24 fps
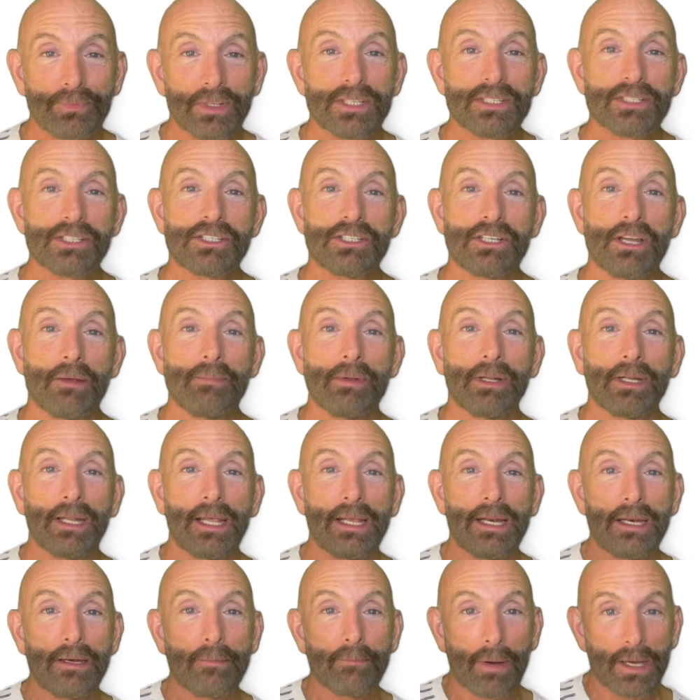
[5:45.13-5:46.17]

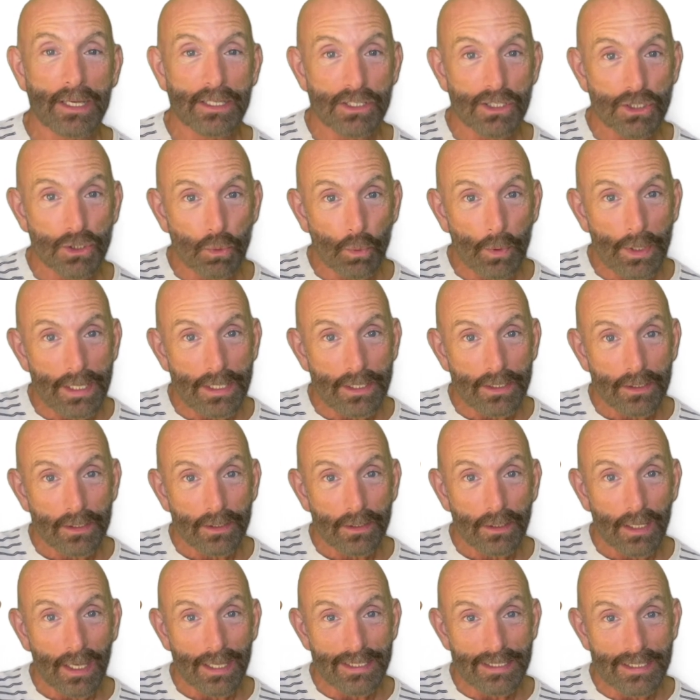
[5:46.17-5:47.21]
stimulated my sweet
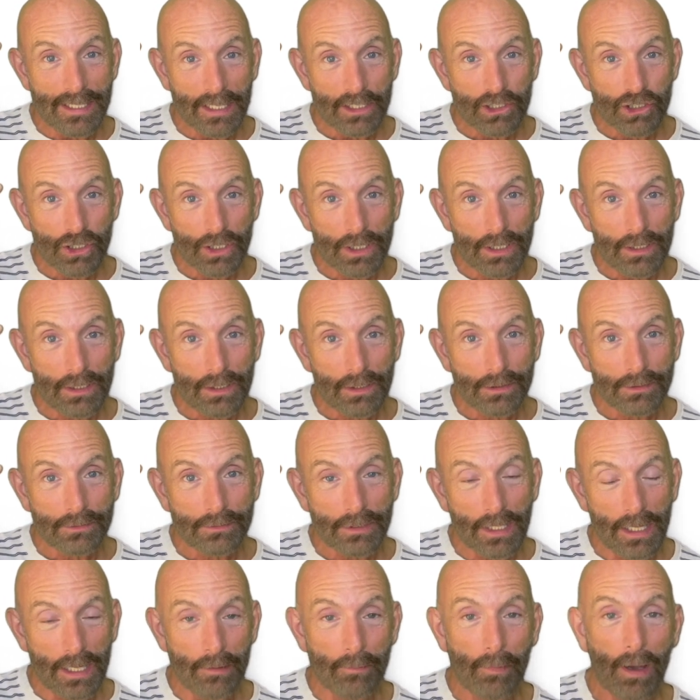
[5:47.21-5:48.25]
addiction
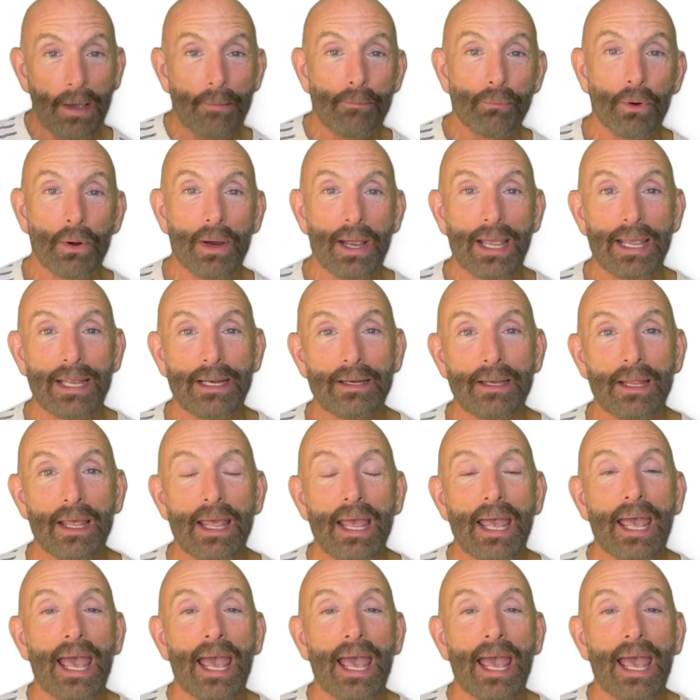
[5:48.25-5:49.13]
in my brain,